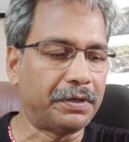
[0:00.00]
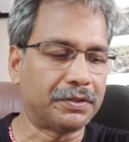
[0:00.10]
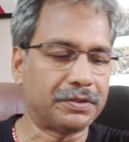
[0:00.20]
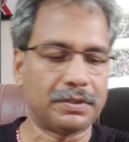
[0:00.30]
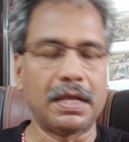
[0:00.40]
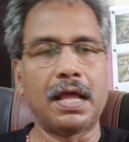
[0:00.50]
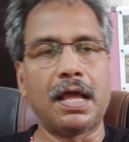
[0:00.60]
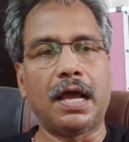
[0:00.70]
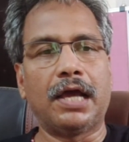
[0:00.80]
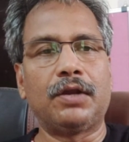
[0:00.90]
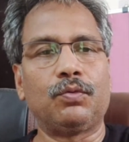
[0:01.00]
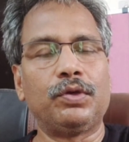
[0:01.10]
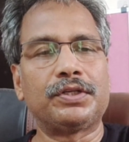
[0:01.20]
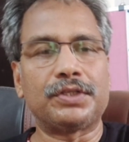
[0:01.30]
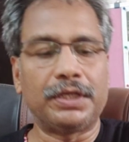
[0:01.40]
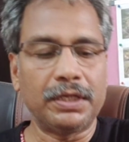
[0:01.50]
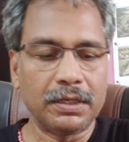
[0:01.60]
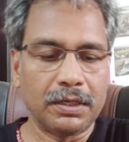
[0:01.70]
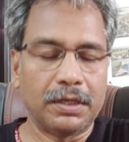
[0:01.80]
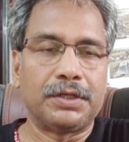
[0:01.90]
minutes and we'll see
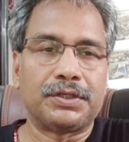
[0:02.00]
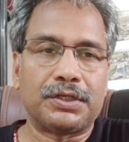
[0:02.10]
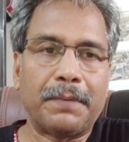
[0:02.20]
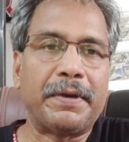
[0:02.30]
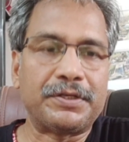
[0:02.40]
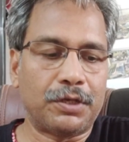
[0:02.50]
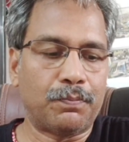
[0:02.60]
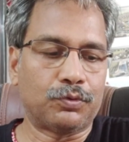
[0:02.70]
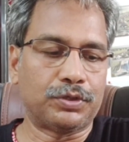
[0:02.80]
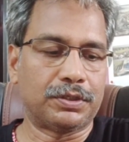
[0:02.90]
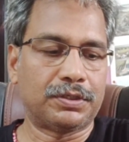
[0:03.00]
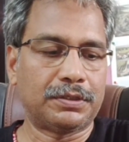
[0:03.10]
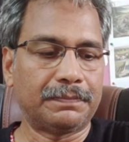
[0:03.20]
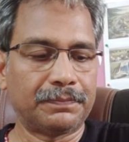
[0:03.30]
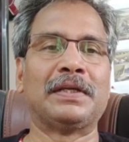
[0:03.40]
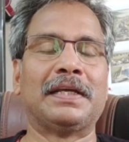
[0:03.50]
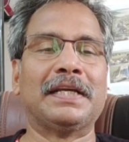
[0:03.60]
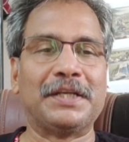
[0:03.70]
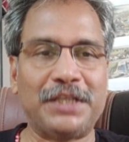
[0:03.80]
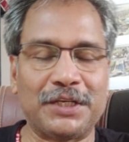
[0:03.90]
step by step process.
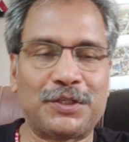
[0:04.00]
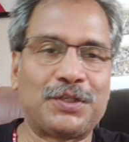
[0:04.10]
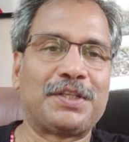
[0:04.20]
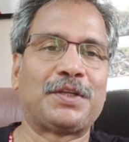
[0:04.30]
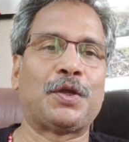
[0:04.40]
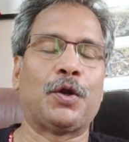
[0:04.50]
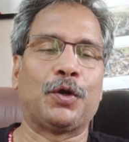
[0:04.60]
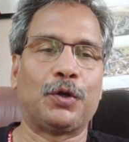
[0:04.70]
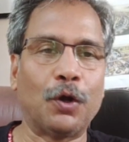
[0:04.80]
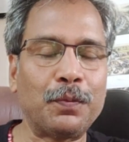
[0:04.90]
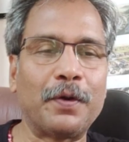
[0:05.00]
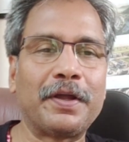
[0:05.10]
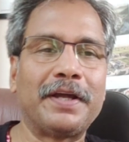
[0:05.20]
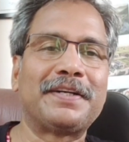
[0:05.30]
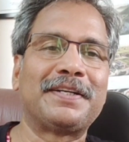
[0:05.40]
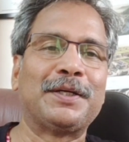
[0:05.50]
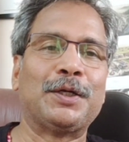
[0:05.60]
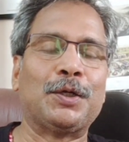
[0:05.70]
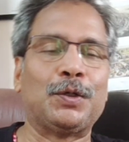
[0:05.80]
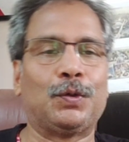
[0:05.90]
Yes, don't forget
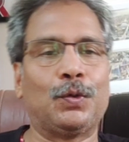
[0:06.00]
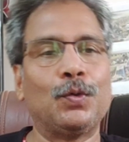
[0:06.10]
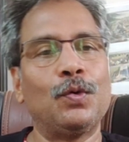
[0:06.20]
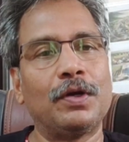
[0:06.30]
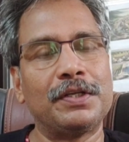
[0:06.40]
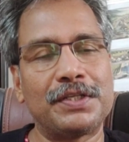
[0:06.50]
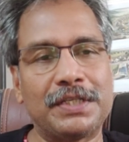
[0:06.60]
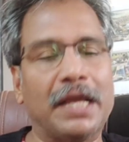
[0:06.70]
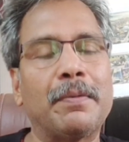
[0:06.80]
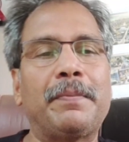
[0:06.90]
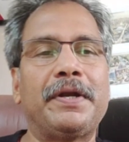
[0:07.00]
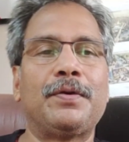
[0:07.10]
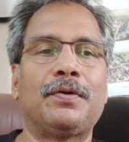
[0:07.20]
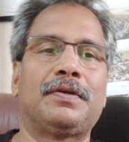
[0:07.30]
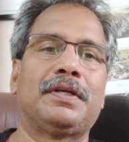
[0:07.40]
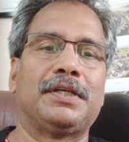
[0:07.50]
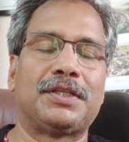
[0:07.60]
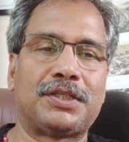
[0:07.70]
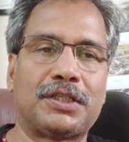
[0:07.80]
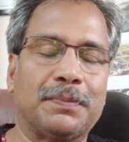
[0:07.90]
to share my video,
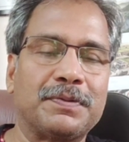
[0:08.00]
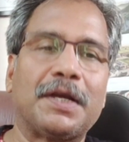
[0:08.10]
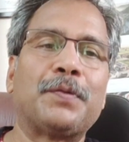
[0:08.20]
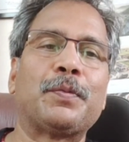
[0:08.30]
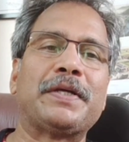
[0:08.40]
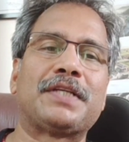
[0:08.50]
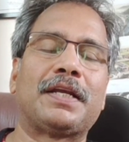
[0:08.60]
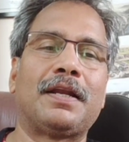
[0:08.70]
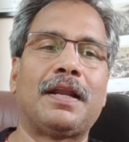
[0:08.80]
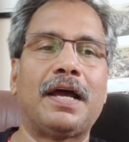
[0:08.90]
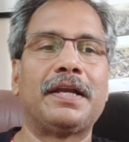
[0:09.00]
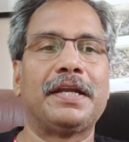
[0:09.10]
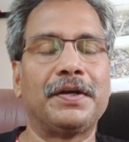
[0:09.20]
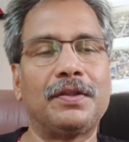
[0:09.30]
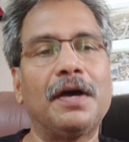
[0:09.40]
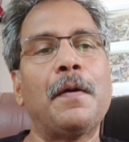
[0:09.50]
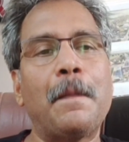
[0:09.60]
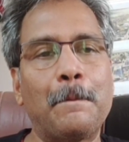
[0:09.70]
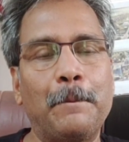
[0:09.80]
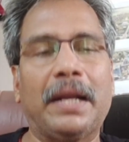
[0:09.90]
subscribe to my channel and hit the
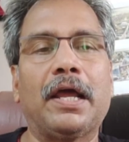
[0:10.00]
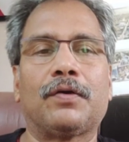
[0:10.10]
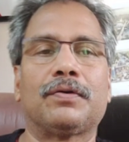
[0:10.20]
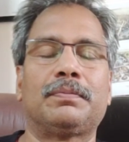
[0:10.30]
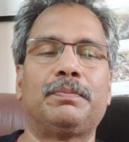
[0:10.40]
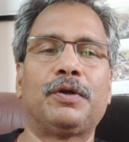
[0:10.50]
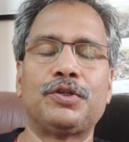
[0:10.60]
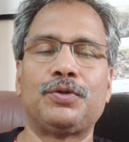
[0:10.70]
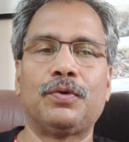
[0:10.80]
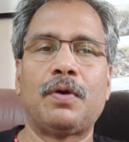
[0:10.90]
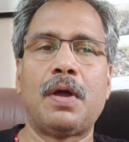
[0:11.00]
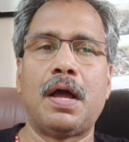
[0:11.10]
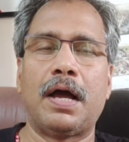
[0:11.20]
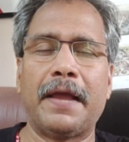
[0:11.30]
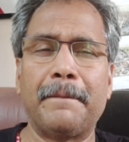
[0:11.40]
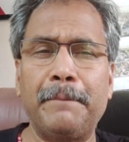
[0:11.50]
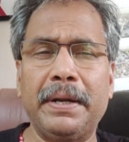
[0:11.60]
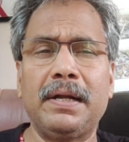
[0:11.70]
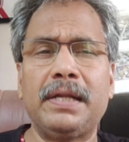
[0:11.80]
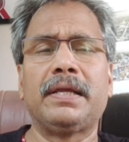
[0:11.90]
bell icon, because you know I am
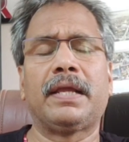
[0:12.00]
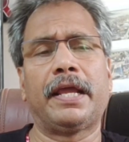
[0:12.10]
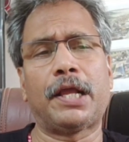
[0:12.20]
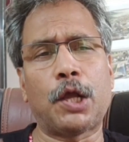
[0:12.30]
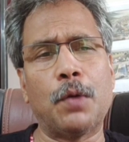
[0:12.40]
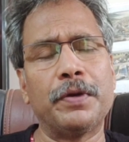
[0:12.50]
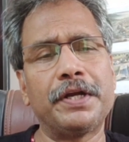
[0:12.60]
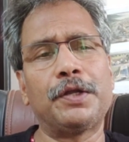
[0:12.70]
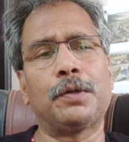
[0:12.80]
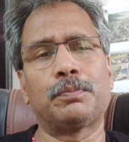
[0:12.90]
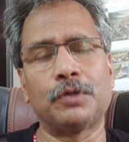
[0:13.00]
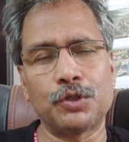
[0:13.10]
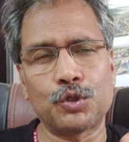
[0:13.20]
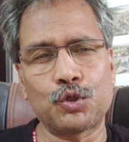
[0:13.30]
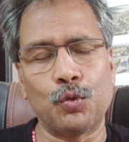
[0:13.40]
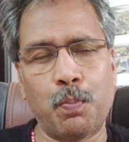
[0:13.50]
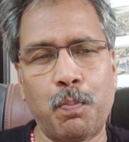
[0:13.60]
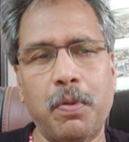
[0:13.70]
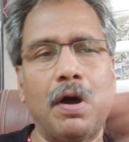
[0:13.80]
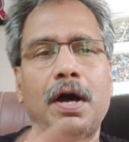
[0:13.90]
building a community of
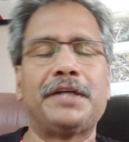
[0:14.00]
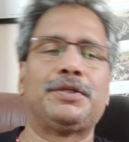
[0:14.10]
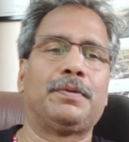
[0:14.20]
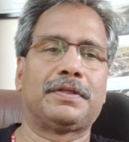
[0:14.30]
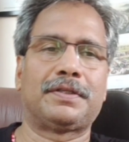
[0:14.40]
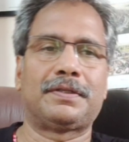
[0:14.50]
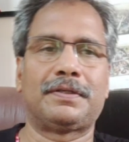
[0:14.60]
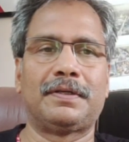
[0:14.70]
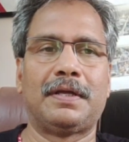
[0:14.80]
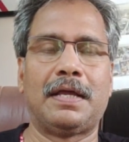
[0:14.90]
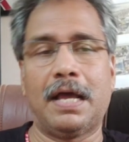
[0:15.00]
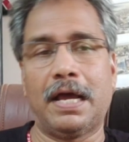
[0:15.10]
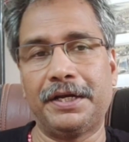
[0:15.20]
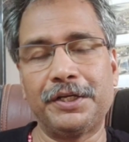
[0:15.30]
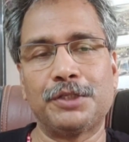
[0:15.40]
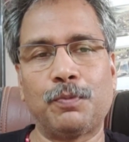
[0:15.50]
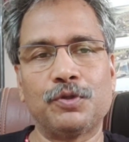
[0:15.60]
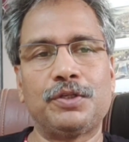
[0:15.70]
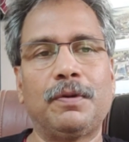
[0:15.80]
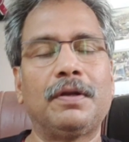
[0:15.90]
super achievers and it is
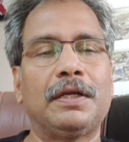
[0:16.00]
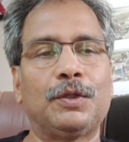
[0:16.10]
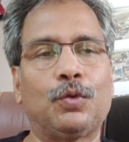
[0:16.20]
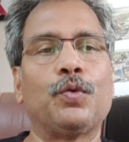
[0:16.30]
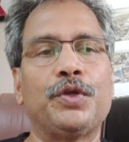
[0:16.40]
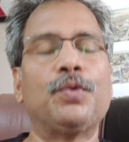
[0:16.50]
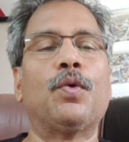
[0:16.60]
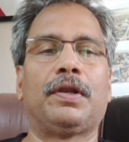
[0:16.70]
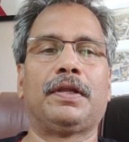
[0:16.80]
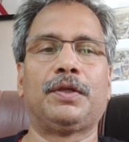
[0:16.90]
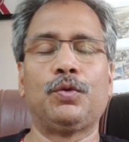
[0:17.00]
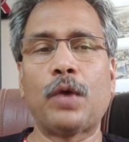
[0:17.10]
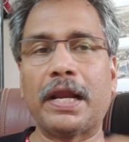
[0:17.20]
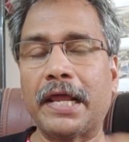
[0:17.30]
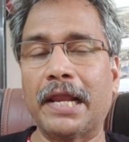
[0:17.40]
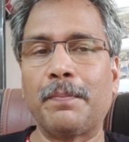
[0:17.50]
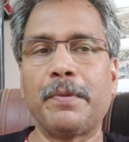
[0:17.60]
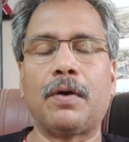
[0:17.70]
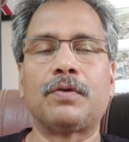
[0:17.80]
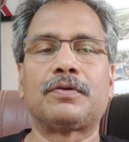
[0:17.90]
possible through you only. You can help
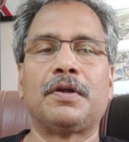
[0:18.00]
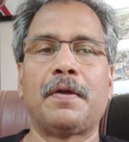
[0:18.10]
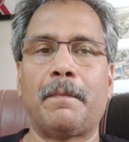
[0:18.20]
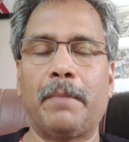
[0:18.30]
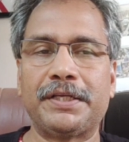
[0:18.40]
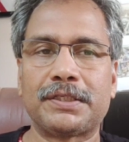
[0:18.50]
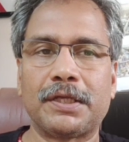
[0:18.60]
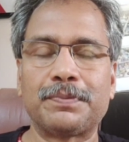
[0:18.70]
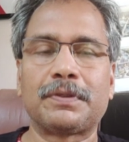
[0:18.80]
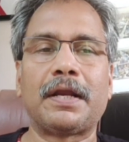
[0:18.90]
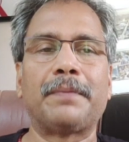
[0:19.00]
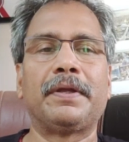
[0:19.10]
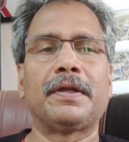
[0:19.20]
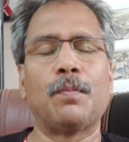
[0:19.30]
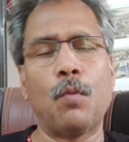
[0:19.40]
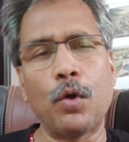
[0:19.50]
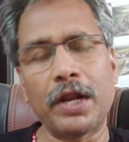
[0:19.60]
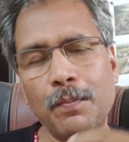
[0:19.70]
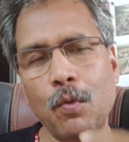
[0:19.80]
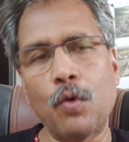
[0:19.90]
me out by subscribing,
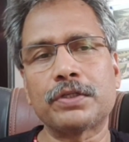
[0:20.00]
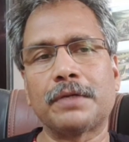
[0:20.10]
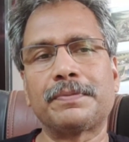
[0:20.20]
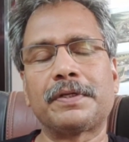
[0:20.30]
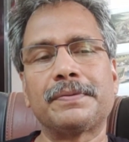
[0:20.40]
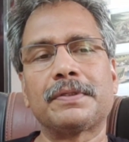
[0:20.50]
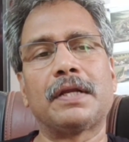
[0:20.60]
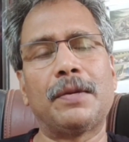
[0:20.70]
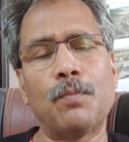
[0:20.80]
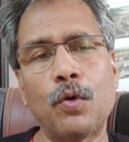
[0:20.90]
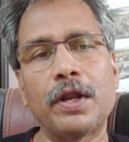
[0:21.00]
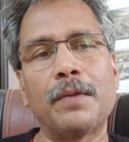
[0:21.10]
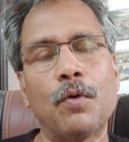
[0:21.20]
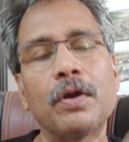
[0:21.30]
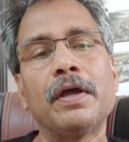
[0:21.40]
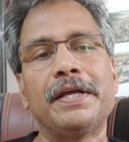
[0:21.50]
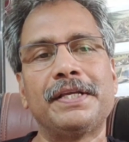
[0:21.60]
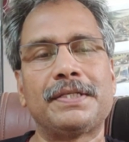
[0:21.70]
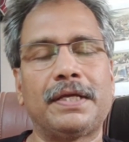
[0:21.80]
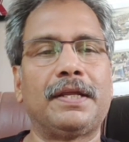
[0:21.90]
more and more subscription and more
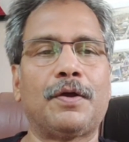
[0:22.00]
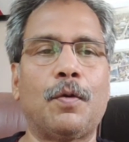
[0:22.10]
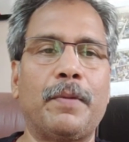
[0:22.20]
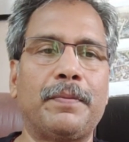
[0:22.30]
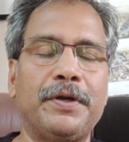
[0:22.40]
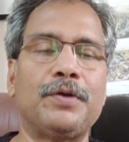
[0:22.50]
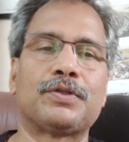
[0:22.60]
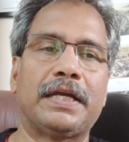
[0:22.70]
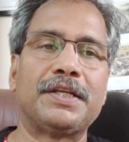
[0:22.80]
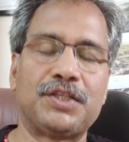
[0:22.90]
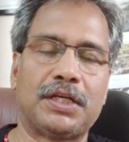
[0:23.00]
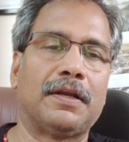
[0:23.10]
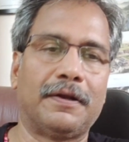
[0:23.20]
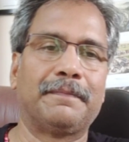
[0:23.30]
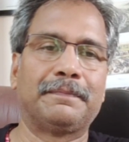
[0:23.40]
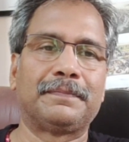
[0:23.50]
sharing of my videos and channel,